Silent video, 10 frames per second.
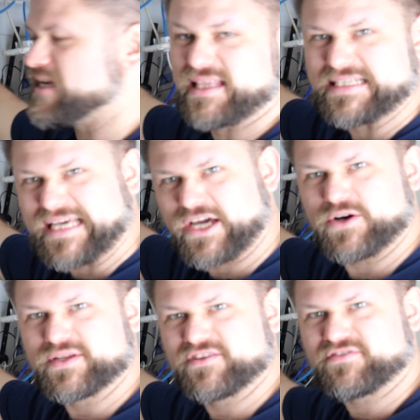another
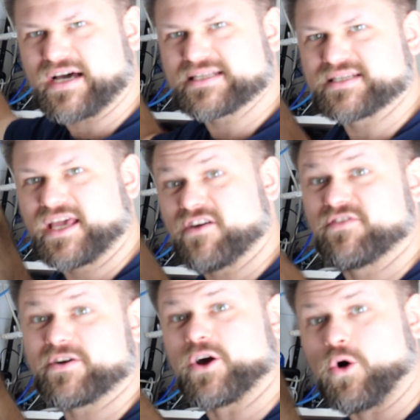Decoing device in here, a
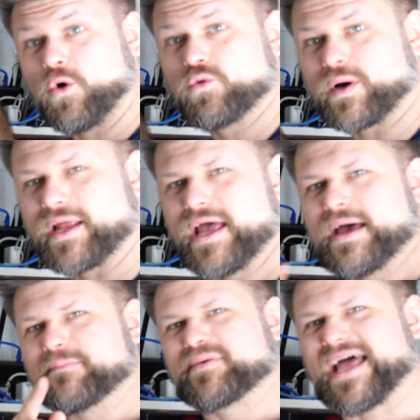very old one,
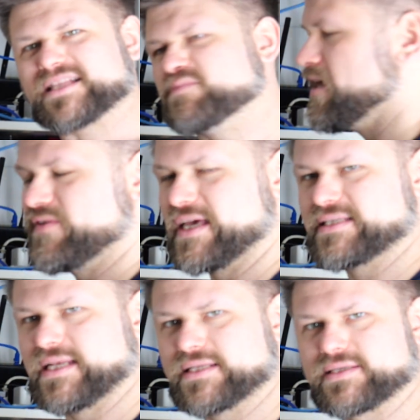but that's giving
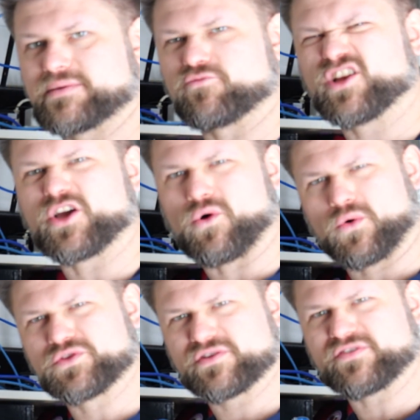internet to some really
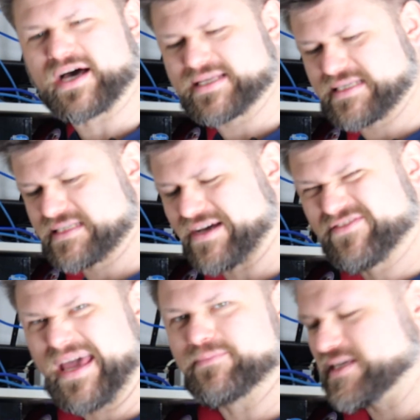old devices.
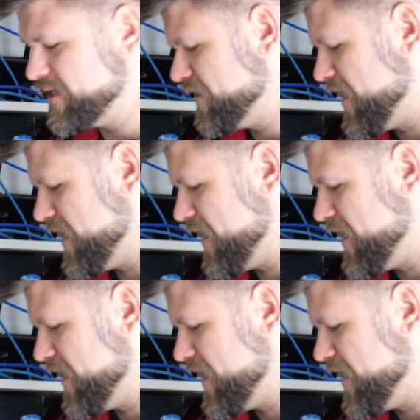I've kept it in